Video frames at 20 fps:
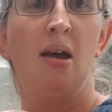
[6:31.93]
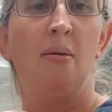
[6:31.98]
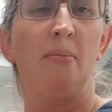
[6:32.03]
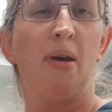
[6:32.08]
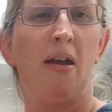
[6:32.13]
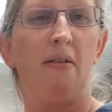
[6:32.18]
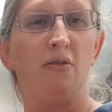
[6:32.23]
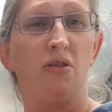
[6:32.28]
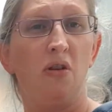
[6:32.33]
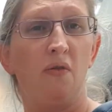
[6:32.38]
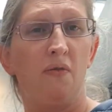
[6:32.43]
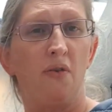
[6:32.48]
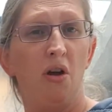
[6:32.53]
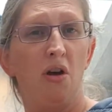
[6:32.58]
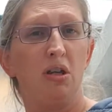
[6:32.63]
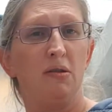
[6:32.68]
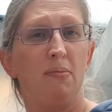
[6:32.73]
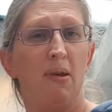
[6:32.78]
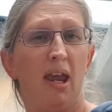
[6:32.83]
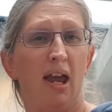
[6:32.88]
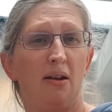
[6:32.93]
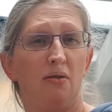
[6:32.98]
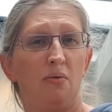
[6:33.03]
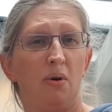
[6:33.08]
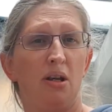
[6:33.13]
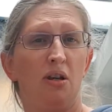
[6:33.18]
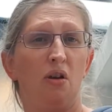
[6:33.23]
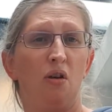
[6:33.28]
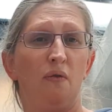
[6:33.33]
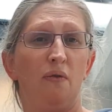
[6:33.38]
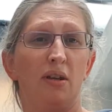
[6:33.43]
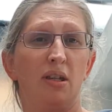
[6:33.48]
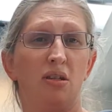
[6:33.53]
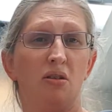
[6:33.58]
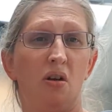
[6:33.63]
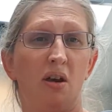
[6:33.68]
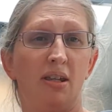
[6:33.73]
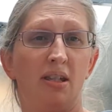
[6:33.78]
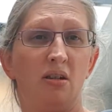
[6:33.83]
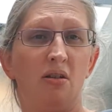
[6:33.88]
parents often ask me, how do I know if it's
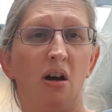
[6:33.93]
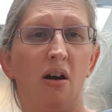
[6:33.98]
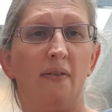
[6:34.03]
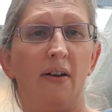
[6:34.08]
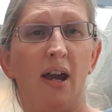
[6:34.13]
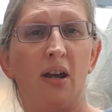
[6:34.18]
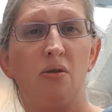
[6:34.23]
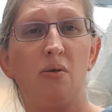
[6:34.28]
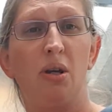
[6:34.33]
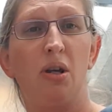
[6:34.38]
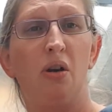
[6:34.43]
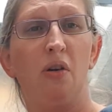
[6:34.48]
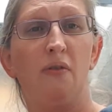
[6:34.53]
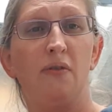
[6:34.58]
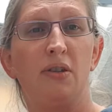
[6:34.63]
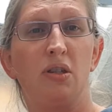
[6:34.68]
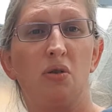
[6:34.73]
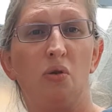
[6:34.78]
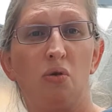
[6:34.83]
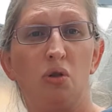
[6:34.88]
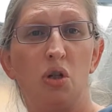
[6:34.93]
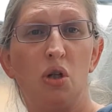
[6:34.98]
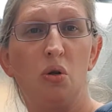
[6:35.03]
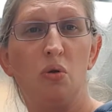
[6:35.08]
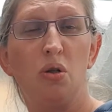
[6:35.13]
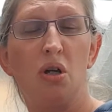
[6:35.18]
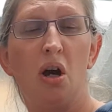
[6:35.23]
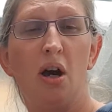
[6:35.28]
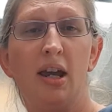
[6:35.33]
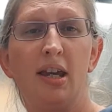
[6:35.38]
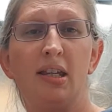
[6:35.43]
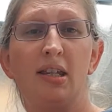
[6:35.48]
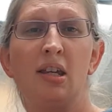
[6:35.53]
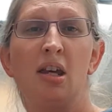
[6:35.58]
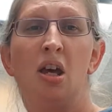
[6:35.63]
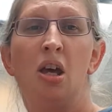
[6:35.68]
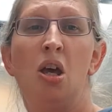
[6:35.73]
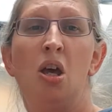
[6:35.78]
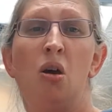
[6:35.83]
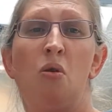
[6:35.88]
tight enough? How do I know if it's not too tight?
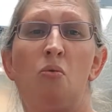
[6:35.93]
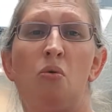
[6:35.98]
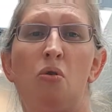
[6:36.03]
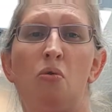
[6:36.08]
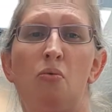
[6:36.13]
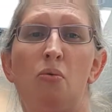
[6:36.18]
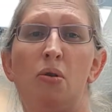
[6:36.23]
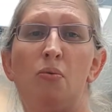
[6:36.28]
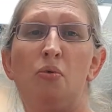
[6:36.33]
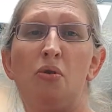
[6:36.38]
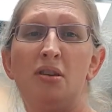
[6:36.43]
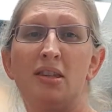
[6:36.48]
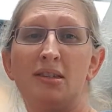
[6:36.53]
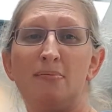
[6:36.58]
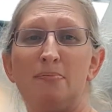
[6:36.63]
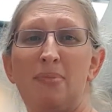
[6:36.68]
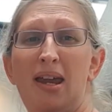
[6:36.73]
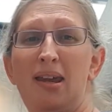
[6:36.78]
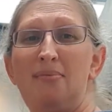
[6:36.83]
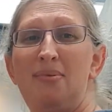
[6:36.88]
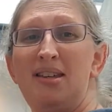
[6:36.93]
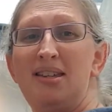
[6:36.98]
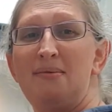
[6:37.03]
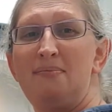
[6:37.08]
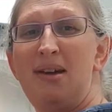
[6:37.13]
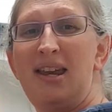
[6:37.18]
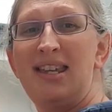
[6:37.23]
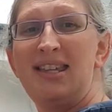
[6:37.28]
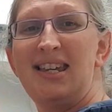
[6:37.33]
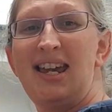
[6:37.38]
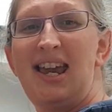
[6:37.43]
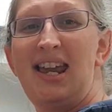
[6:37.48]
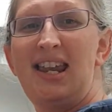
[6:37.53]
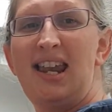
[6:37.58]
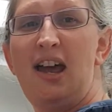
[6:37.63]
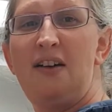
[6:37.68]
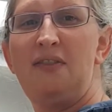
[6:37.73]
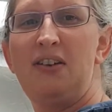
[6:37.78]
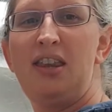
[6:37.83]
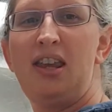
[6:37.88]
Well, we want baby to maintain
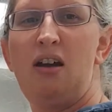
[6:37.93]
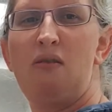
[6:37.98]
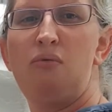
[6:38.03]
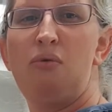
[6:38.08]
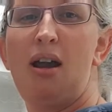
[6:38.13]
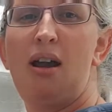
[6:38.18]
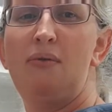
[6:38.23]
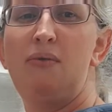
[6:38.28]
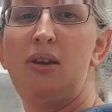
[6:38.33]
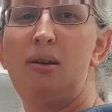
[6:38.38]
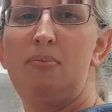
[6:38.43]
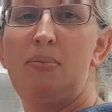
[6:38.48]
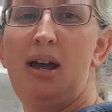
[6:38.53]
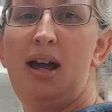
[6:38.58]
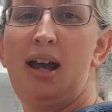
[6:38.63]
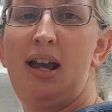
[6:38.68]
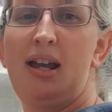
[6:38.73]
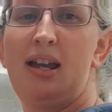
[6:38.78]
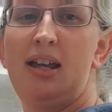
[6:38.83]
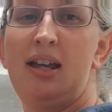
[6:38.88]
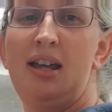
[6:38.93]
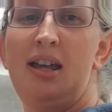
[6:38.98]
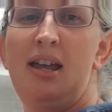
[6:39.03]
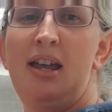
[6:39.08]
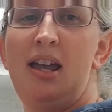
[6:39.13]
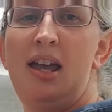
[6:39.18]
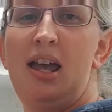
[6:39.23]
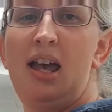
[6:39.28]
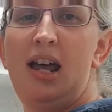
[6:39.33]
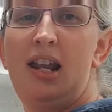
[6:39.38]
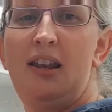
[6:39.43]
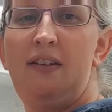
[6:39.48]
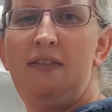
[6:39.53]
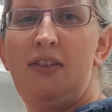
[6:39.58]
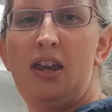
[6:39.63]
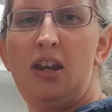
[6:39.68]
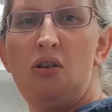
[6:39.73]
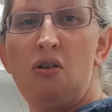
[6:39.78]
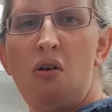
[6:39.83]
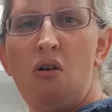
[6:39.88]
having that rounded back. And if they're
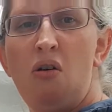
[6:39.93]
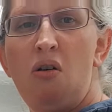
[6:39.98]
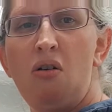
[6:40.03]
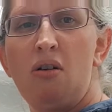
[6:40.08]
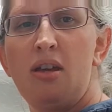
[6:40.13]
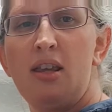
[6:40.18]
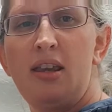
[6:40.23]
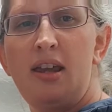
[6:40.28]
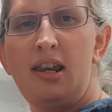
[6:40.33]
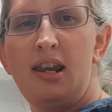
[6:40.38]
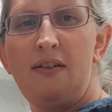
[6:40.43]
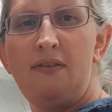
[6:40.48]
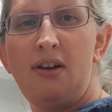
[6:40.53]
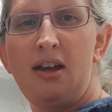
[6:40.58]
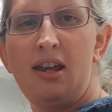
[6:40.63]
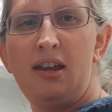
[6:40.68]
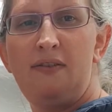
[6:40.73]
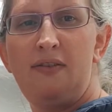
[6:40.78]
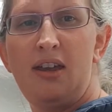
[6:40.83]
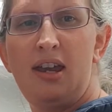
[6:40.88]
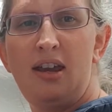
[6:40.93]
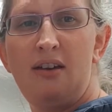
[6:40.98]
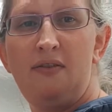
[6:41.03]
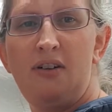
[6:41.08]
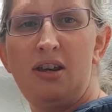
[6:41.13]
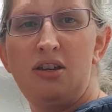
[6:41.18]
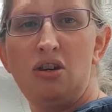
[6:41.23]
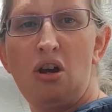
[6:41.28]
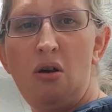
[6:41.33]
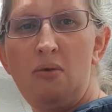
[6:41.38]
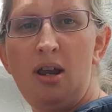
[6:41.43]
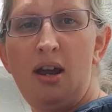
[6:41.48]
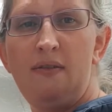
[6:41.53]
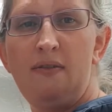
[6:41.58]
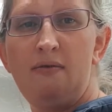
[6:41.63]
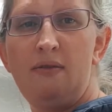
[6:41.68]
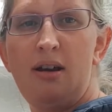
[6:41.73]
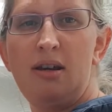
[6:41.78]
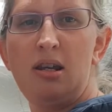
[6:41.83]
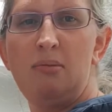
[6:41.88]
not, if they ever don't have
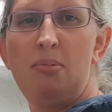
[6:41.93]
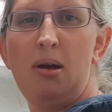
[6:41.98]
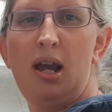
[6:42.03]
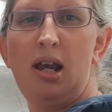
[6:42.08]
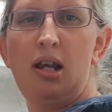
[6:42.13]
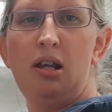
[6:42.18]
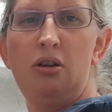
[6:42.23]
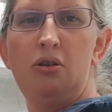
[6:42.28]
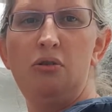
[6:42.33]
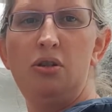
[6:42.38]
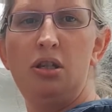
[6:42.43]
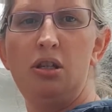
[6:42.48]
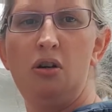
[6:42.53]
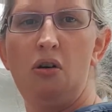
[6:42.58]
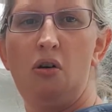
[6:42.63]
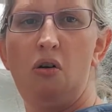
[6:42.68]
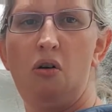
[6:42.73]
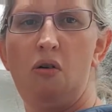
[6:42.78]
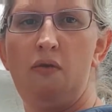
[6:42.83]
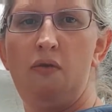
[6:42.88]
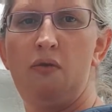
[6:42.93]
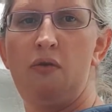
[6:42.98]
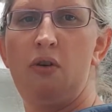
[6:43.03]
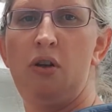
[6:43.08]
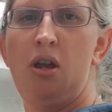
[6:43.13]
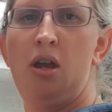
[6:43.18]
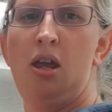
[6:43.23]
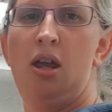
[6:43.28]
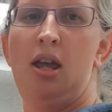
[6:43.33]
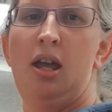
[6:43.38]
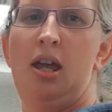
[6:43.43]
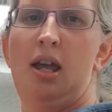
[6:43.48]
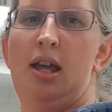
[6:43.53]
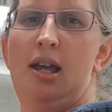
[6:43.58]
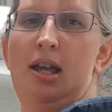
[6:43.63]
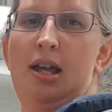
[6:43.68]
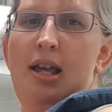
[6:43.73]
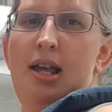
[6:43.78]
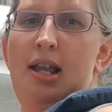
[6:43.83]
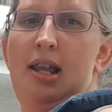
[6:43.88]
a rounded back, loosen it off,
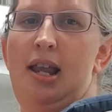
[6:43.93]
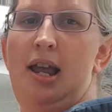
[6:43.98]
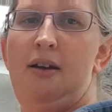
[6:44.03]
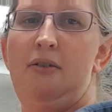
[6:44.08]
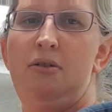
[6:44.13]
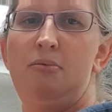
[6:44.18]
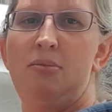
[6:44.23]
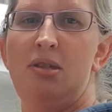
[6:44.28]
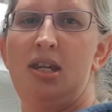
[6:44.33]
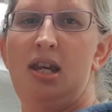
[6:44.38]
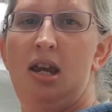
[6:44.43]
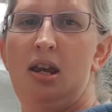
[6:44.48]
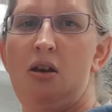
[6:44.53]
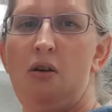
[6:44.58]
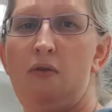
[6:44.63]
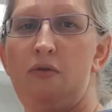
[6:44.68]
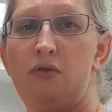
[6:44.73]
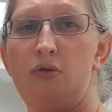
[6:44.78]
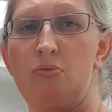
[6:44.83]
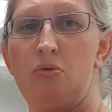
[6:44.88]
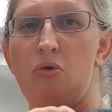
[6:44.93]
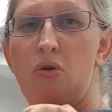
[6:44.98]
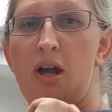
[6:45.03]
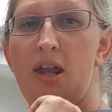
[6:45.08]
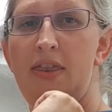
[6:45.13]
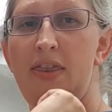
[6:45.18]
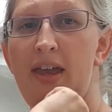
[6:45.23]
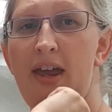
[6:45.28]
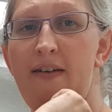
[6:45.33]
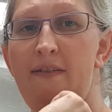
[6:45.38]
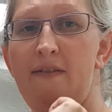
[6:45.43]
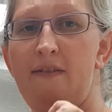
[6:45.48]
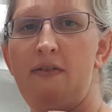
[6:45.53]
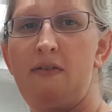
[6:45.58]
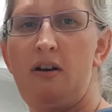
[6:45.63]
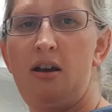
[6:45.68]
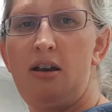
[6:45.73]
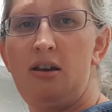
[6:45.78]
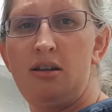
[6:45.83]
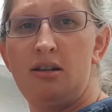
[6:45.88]
allow them to get comfortable, and then
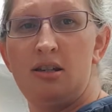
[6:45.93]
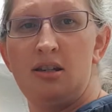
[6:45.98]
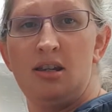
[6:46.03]
find